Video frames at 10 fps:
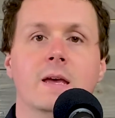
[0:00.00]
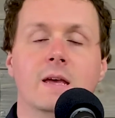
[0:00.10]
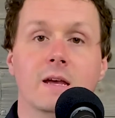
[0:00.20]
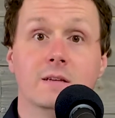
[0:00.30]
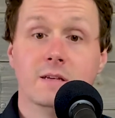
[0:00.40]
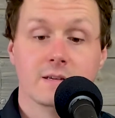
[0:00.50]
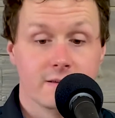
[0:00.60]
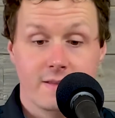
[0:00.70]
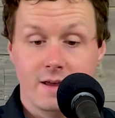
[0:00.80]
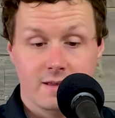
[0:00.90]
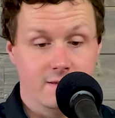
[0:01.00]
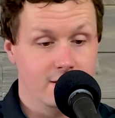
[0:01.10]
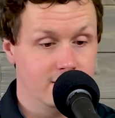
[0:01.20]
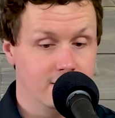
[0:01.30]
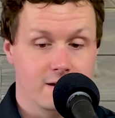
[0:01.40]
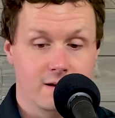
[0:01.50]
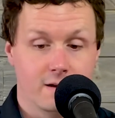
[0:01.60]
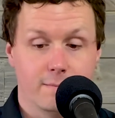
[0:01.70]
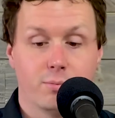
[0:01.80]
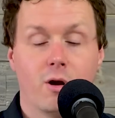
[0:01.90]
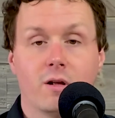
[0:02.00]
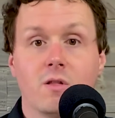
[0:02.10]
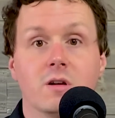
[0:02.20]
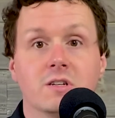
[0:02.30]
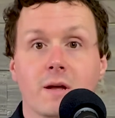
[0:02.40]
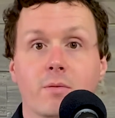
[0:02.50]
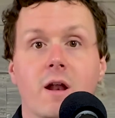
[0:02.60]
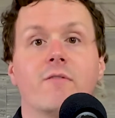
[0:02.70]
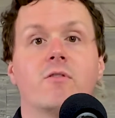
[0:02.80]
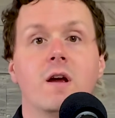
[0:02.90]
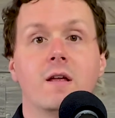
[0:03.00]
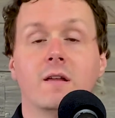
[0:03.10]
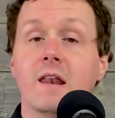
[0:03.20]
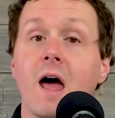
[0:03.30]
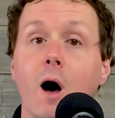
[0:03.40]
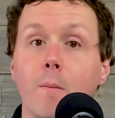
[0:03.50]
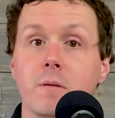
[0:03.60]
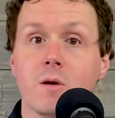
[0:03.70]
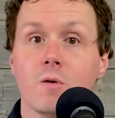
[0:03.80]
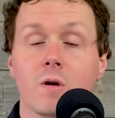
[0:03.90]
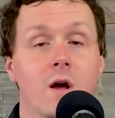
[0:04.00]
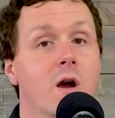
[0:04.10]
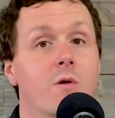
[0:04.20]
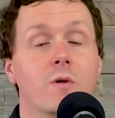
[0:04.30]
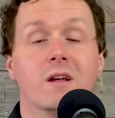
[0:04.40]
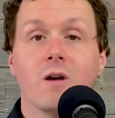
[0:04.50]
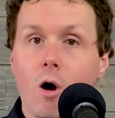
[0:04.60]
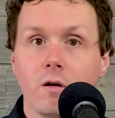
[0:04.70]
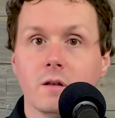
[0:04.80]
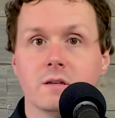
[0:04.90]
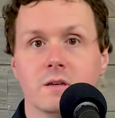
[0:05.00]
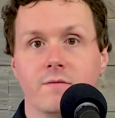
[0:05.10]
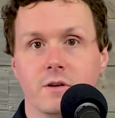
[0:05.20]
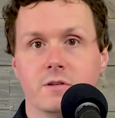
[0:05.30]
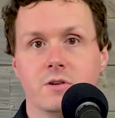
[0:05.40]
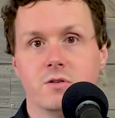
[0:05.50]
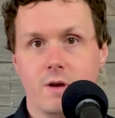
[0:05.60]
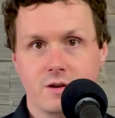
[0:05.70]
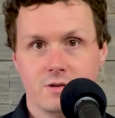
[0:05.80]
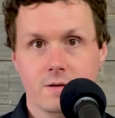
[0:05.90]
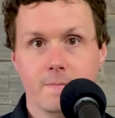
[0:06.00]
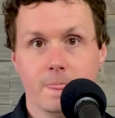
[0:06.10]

exists. And that this product launch template I've created can help you regardless of your situation.